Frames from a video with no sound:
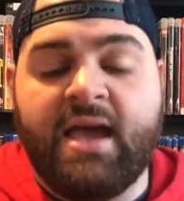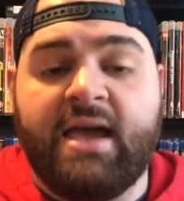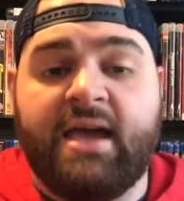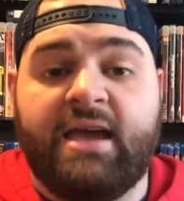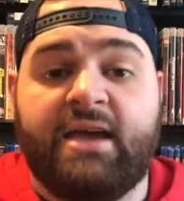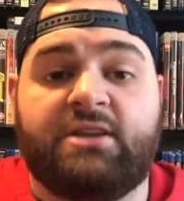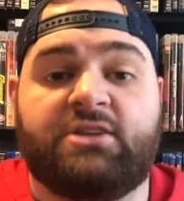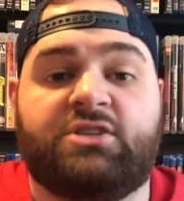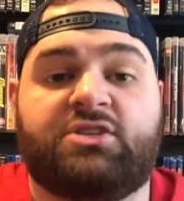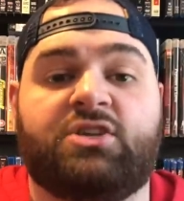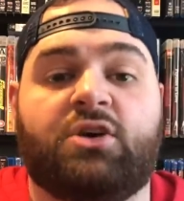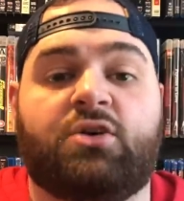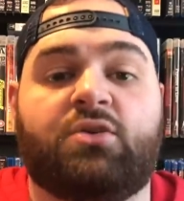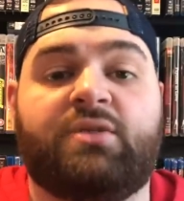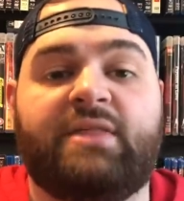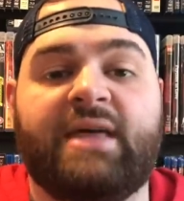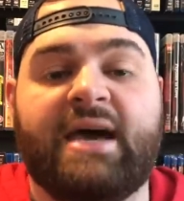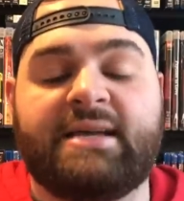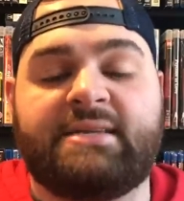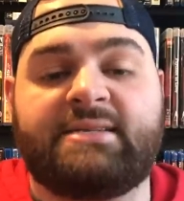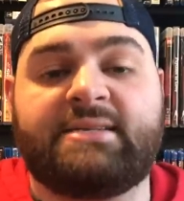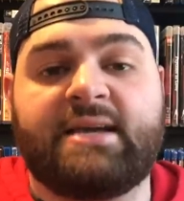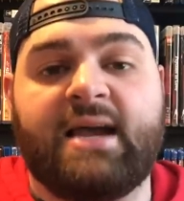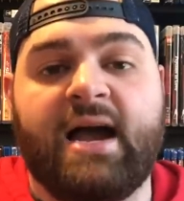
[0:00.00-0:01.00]
And so
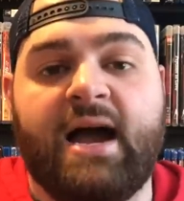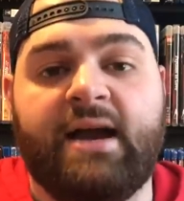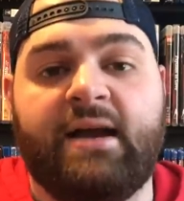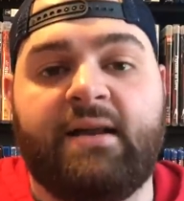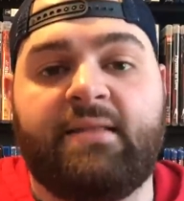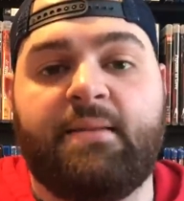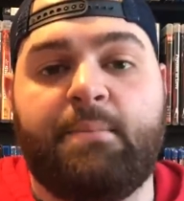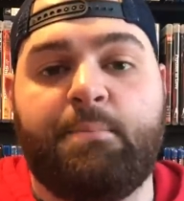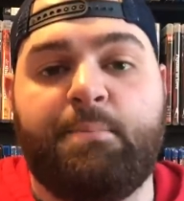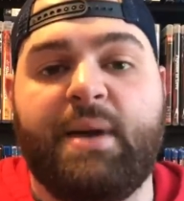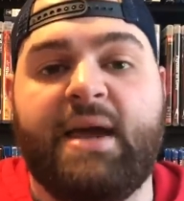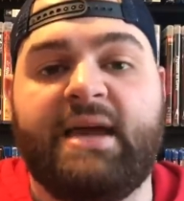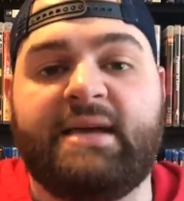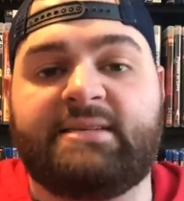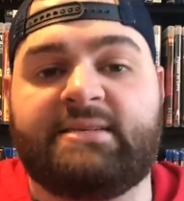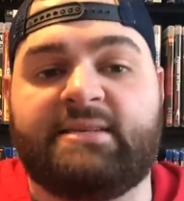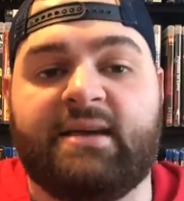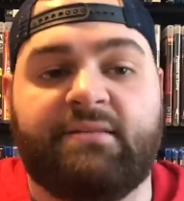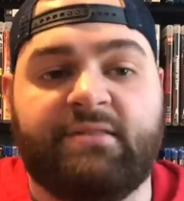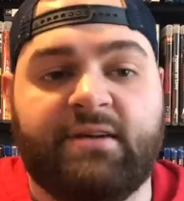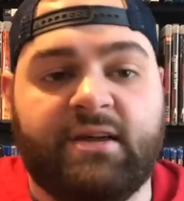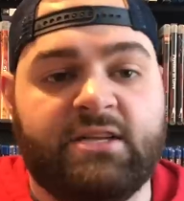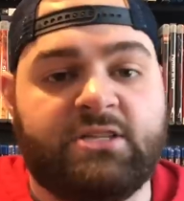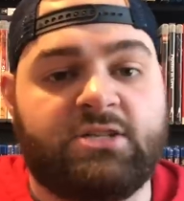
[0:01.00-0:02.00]
that's kind of the base
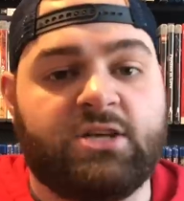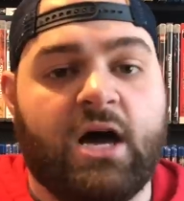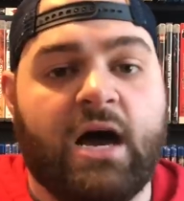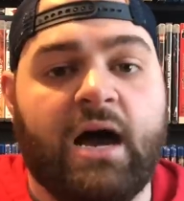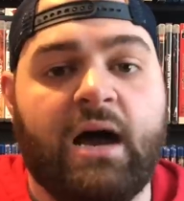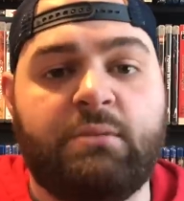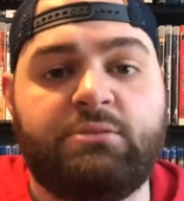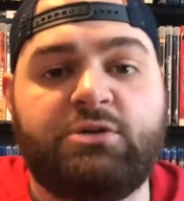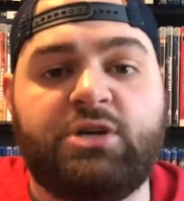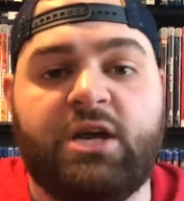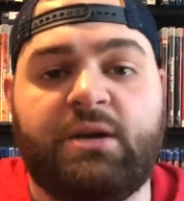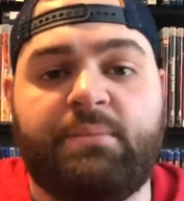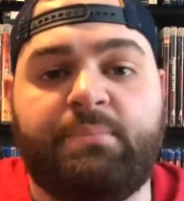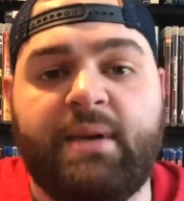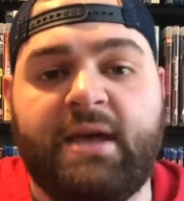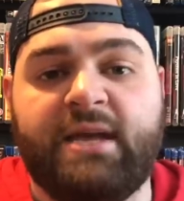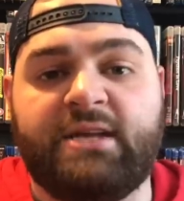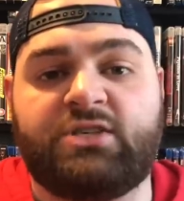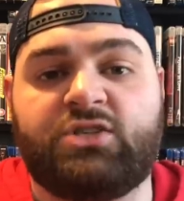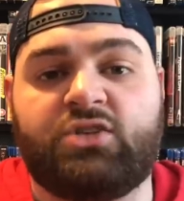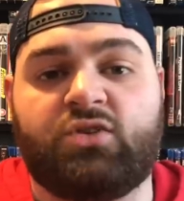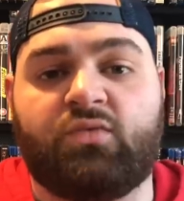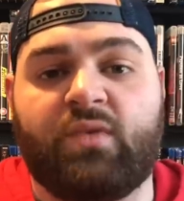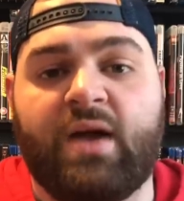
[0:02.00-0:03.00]
of it. It's
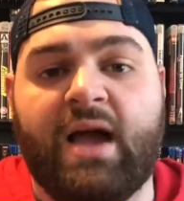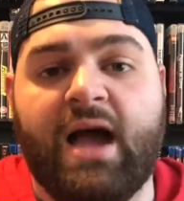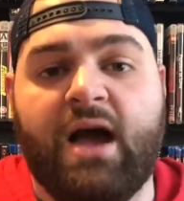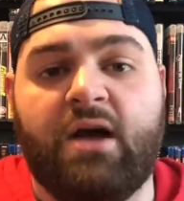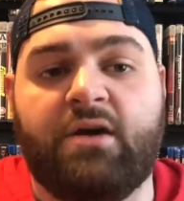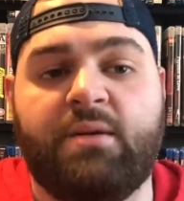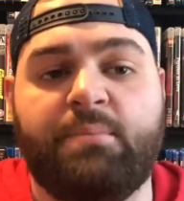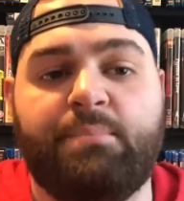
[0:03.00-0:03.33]
object-based surround.